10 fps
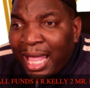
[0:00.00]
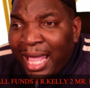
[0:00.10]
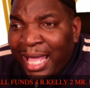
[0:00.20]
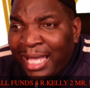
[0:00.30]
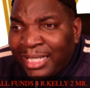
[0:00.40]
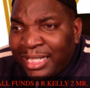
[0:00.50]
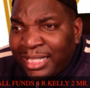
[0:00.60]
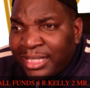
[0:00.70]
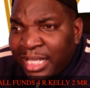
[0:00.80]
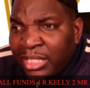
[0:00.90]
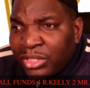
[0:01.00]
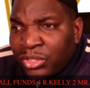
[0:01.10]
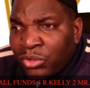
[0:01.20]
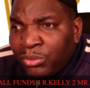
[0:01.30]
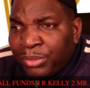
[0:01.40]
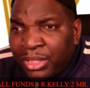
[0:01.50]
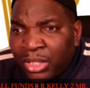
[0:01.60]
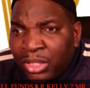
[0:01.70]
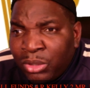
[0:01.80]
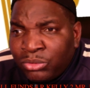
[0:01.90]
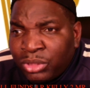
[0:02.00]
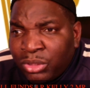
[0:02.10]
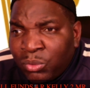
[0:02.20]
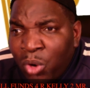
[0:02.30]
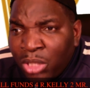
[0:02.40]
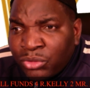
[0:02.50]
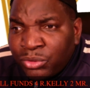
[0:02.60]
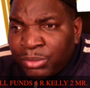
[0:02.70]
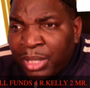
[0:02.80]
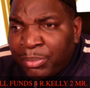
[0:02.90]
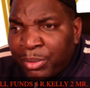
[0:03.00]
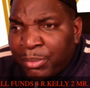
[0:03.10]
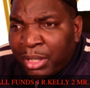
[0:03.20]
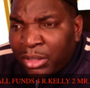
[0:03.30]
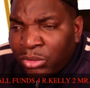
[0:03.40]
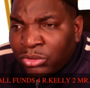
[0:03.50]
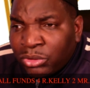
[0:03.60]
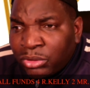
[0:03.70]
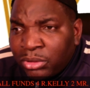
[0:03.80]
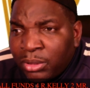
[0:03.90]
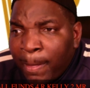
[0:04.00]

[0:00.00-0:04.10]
And he then told me to go to the washroom and put my clothes on.